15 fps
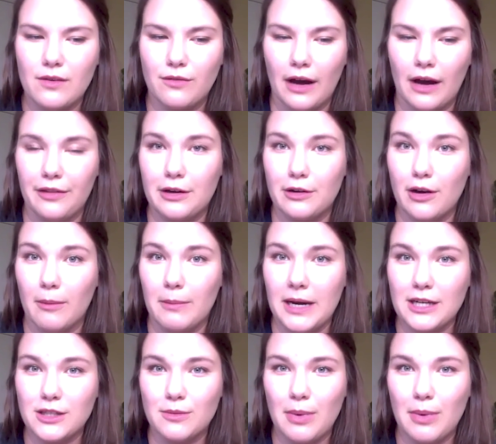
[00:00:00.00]
file their
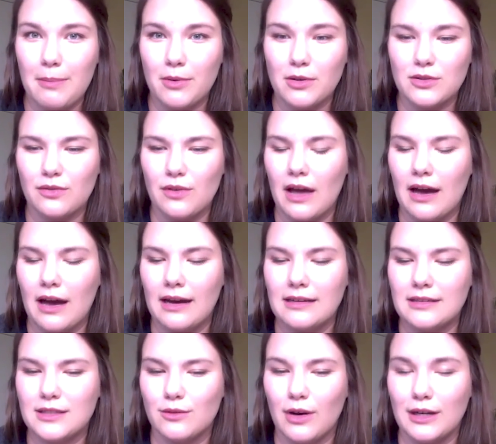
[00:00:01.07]
nomination papers
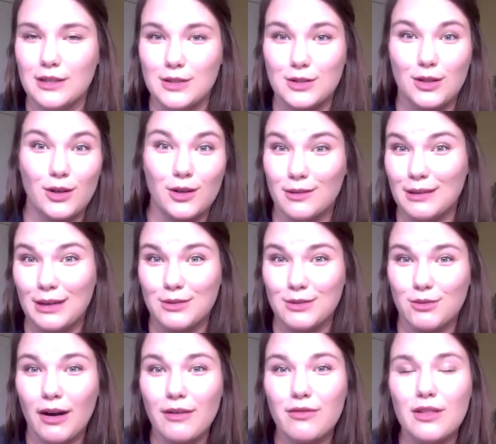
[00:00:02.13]
to register,
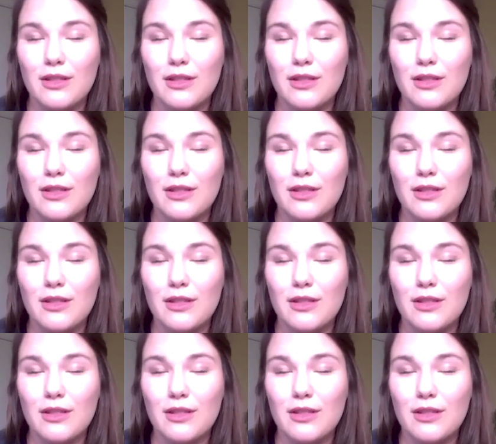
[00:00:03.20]
to run for the